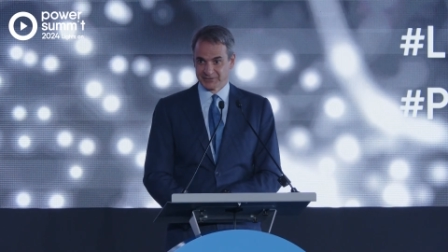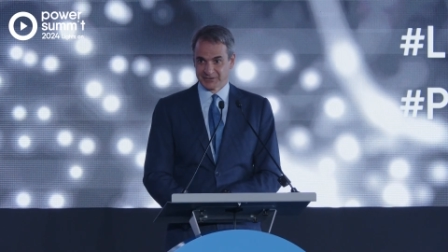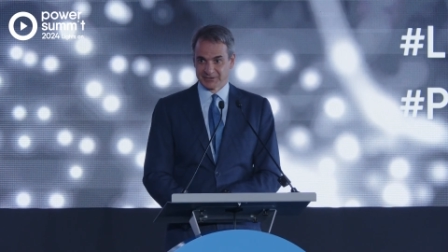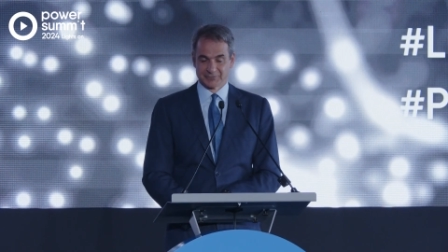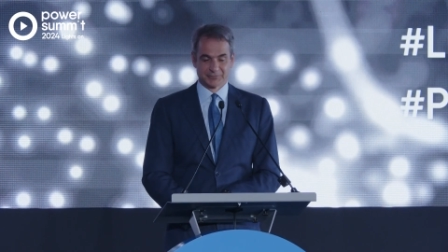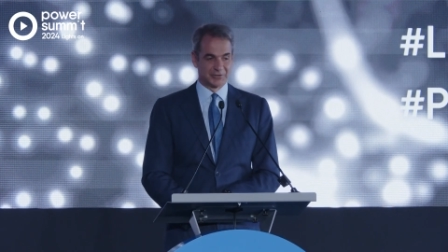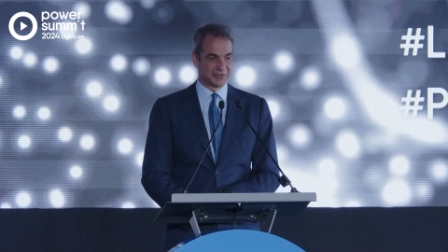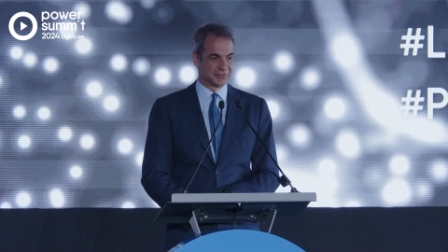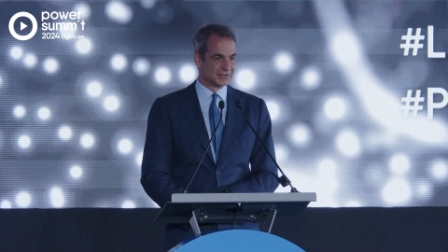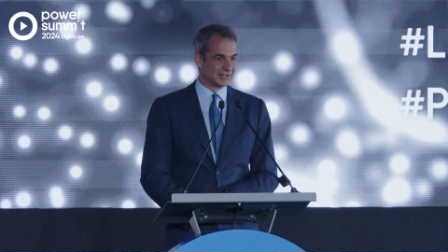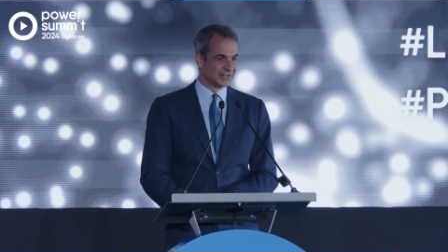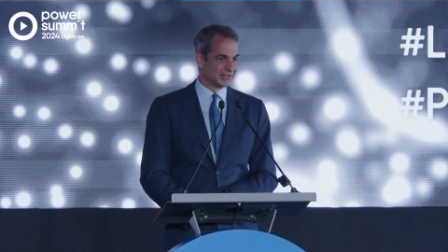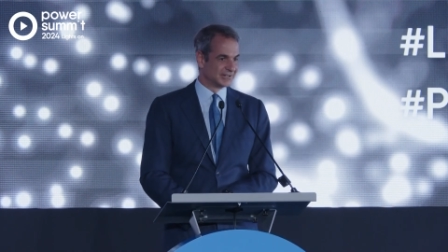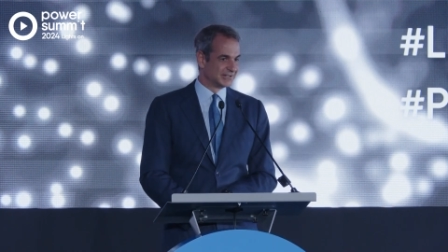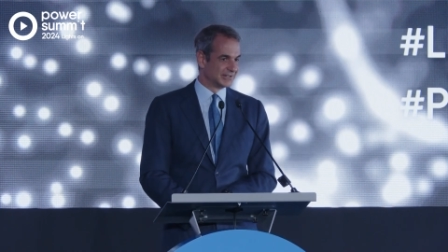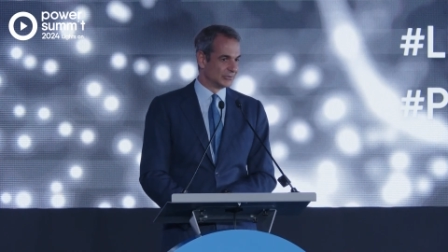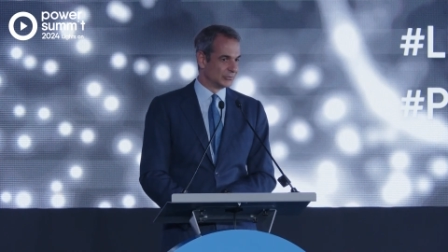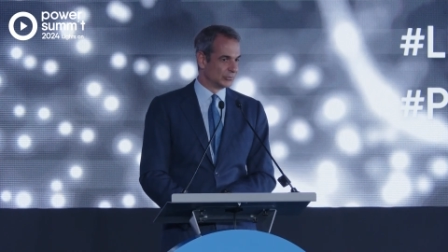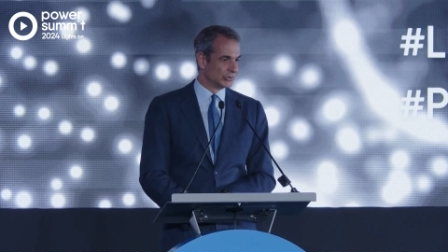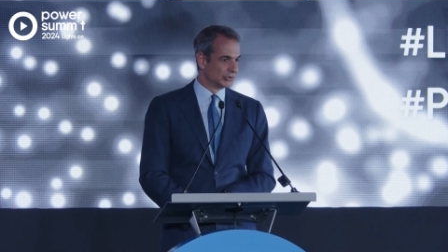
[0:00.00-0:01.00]
Facility,
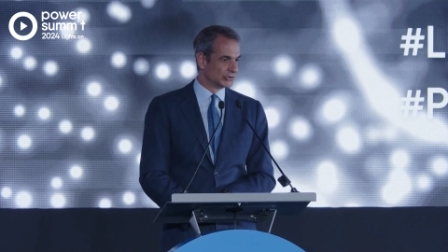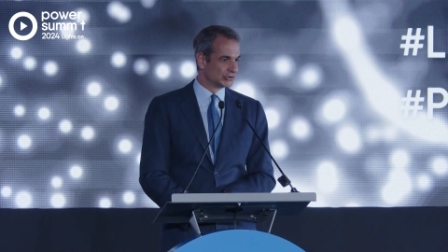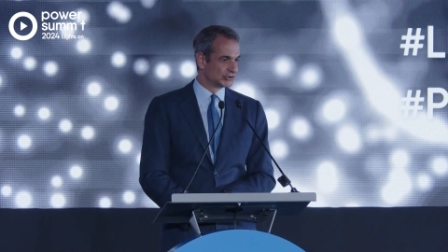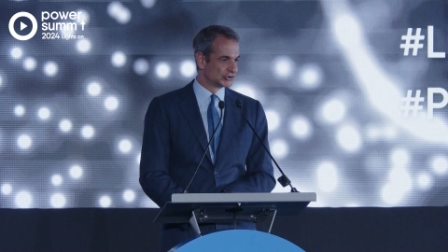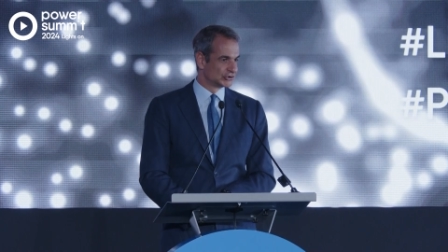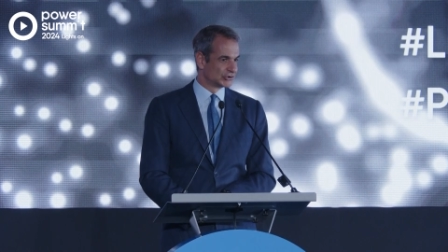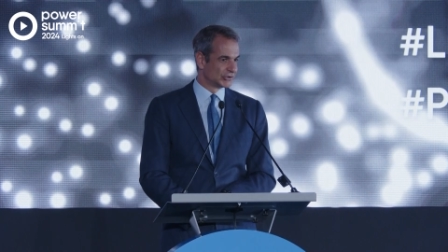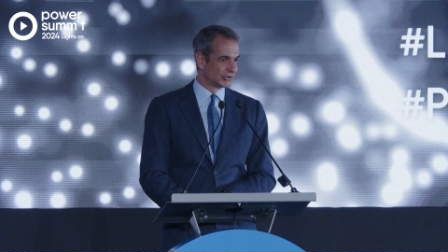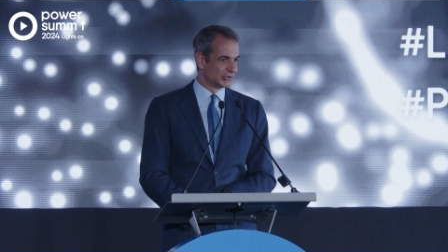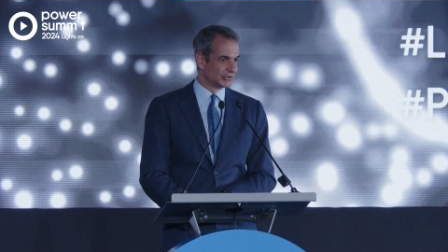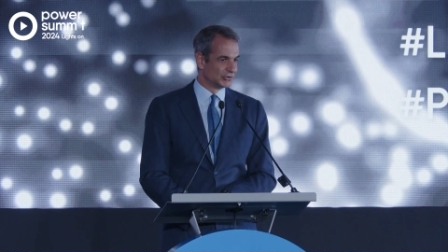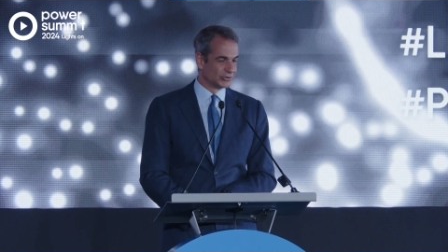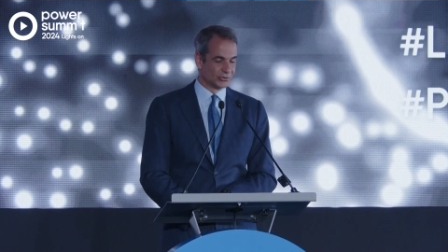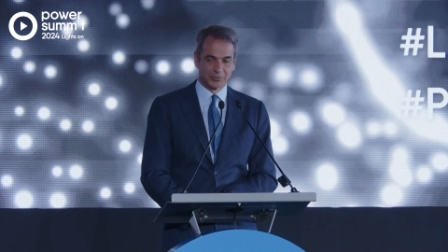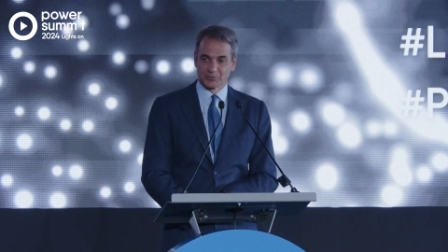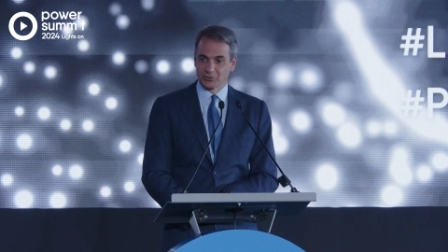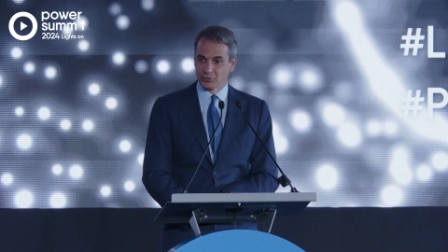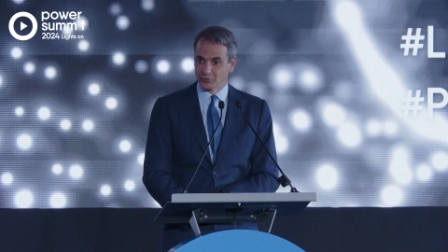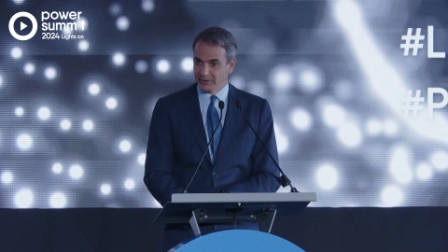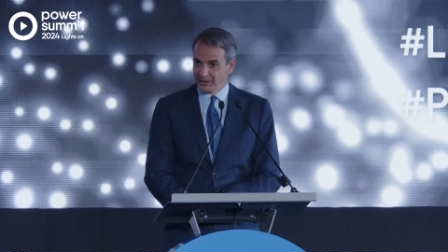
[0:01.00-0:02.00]
which Europe
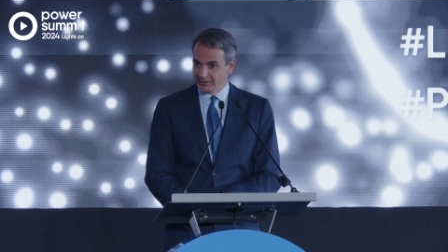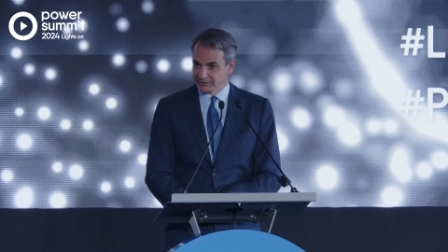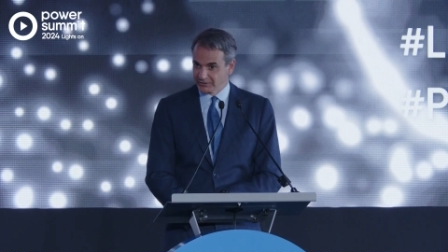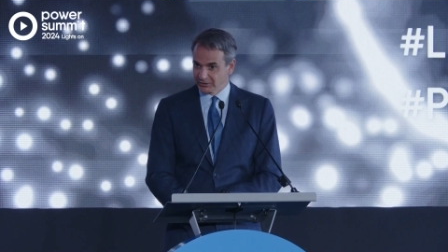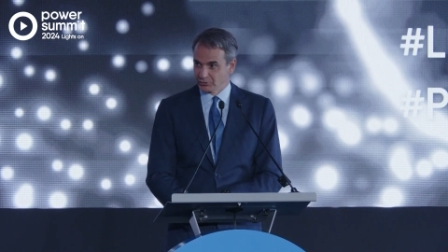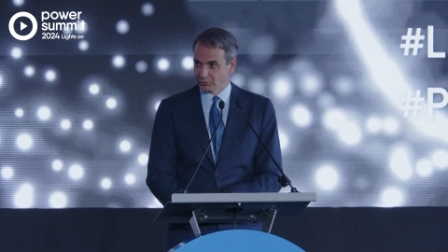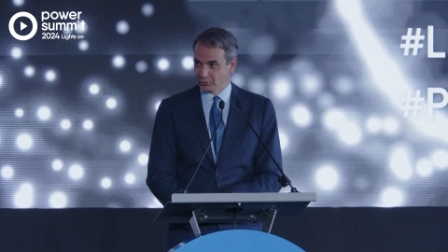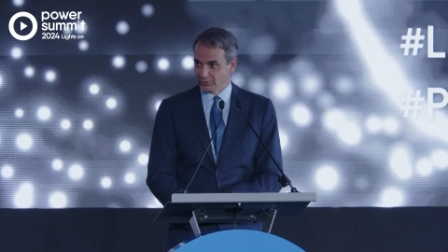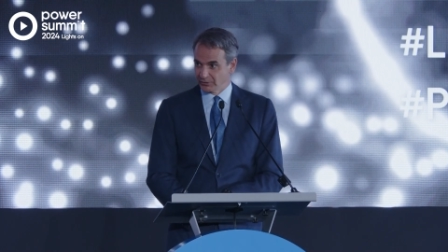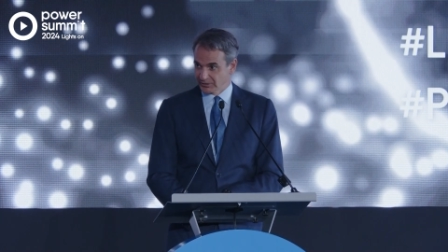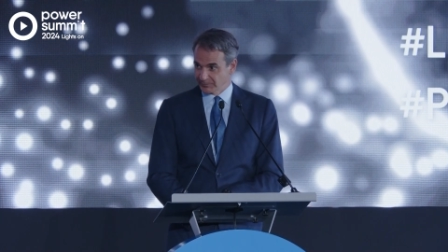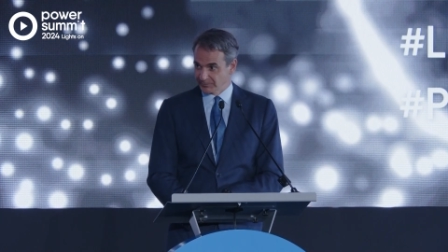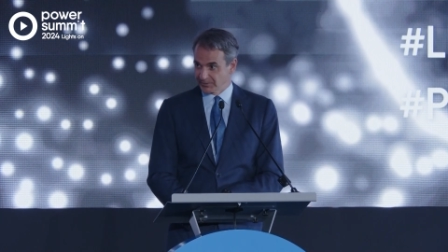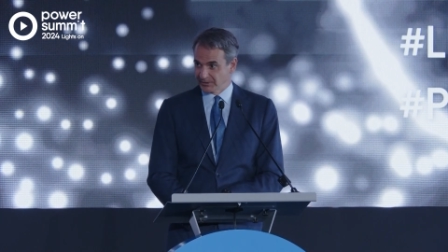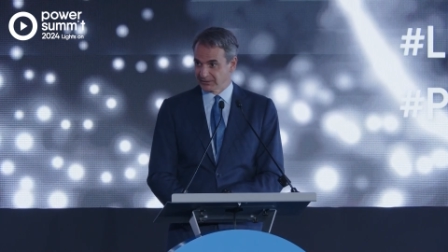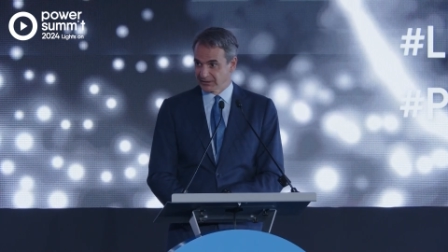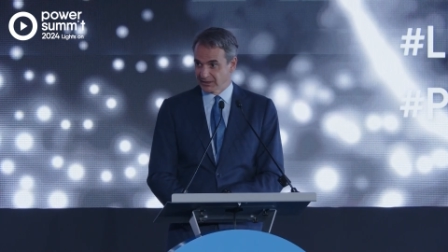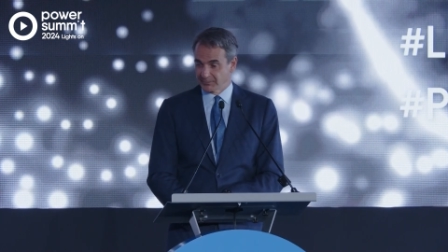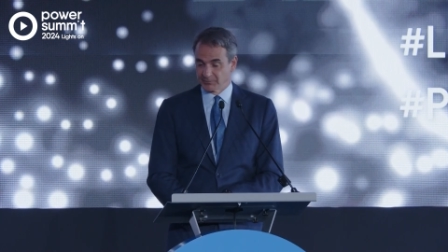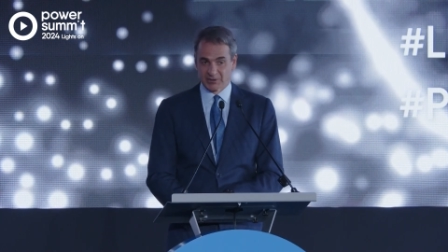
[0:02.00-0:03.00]
created during the
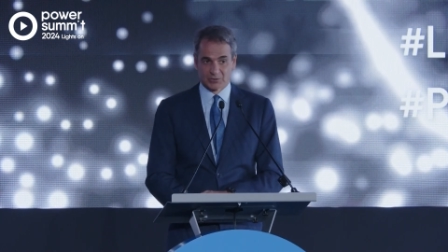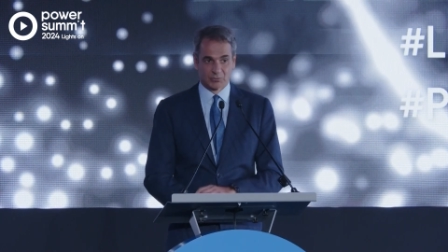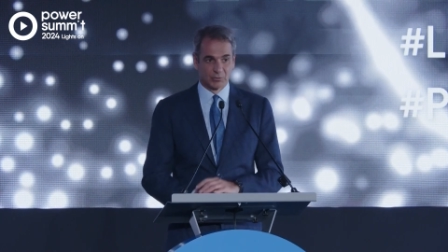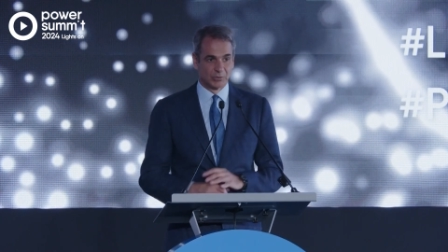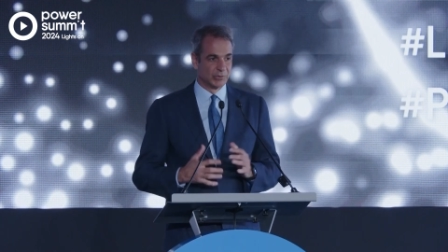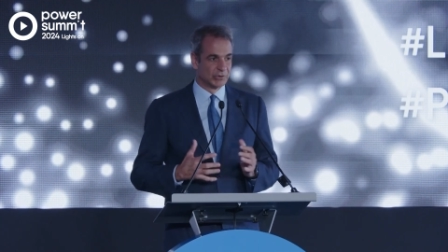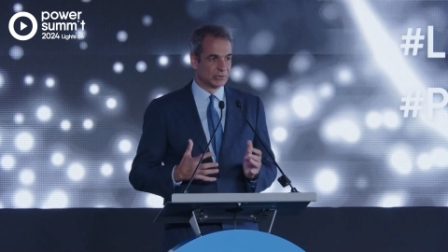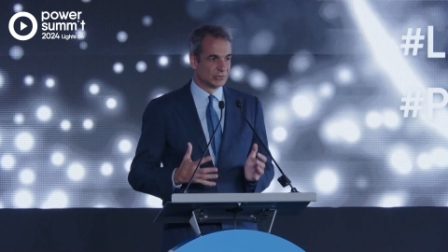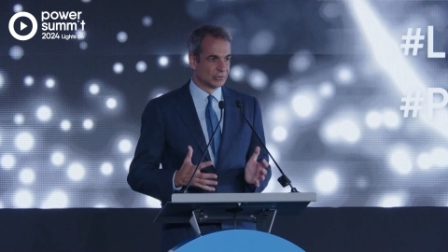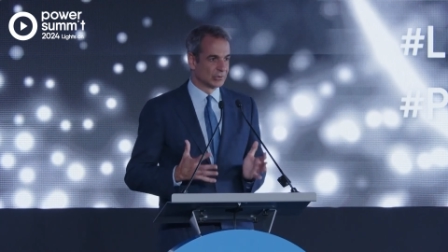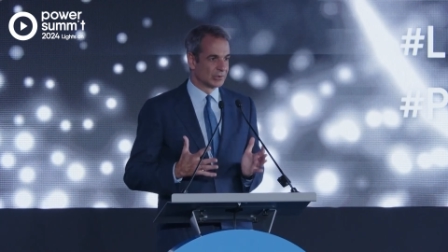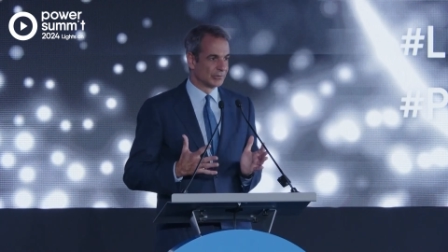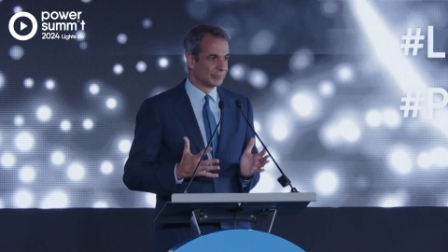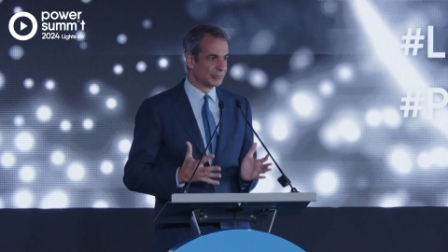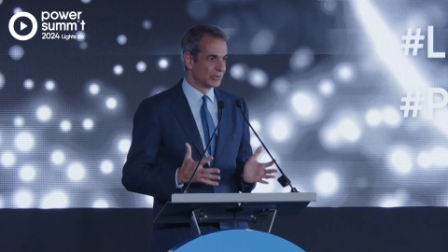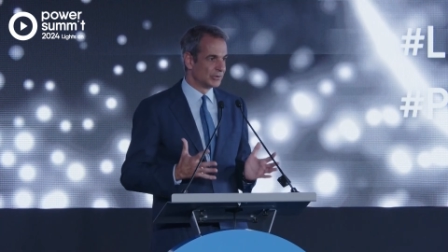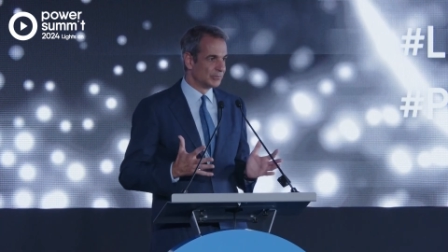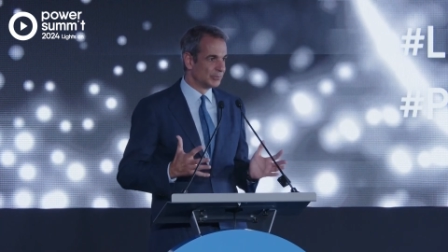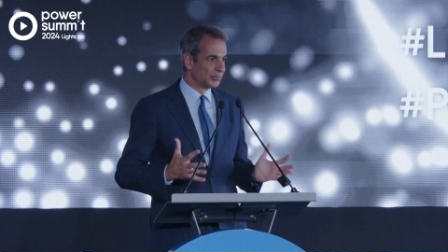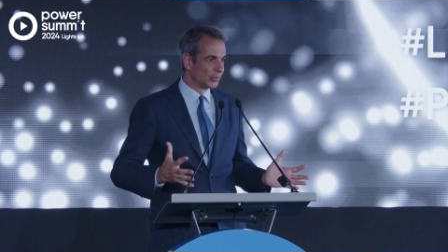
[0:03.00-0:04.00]
pandemic, when we took a
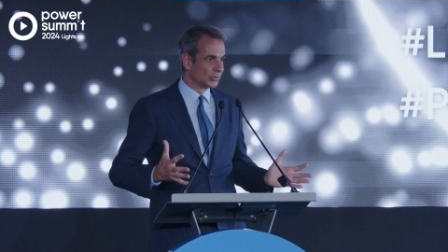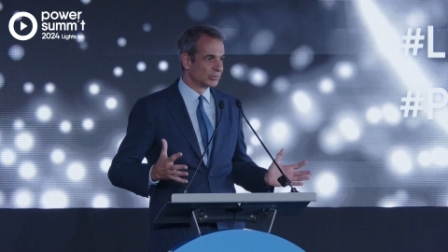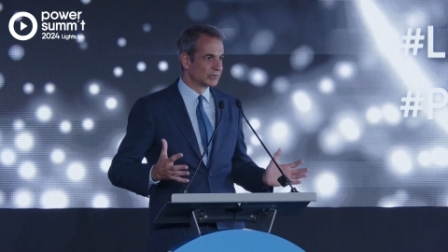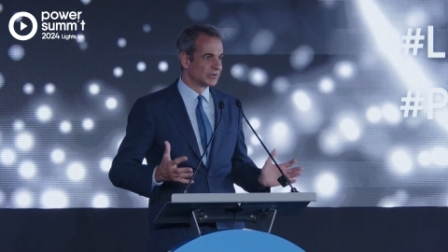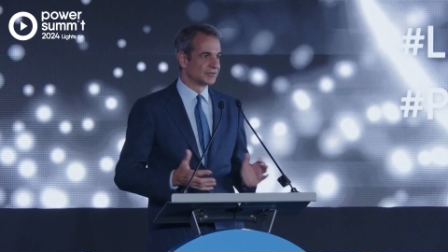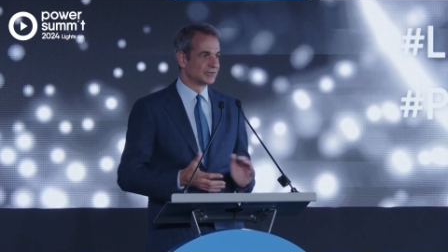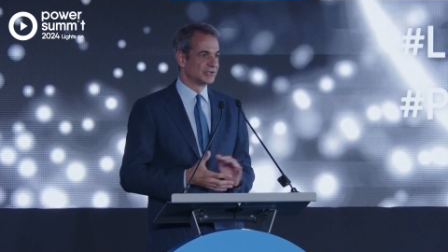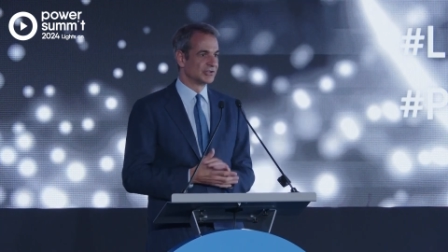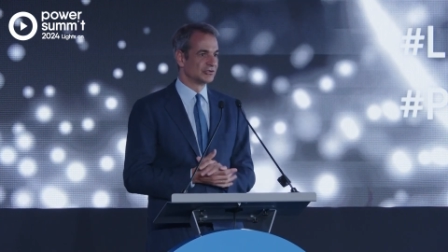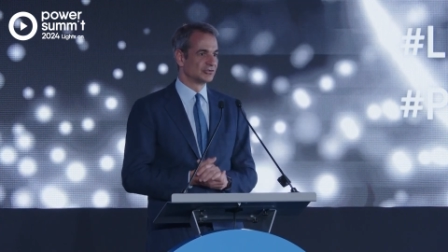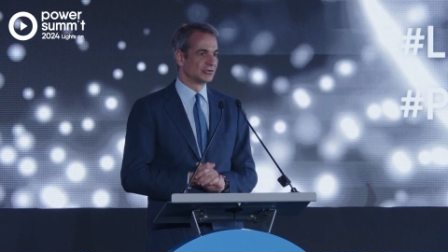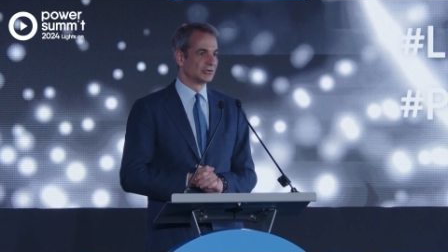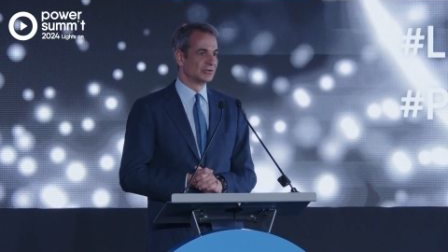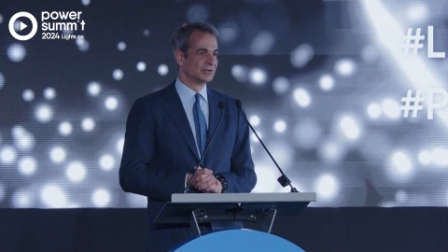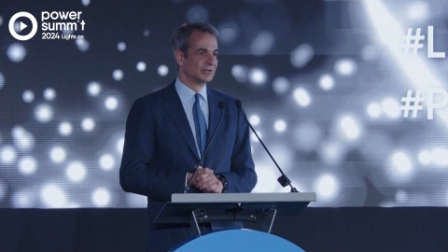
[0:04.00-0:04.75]
very bold decision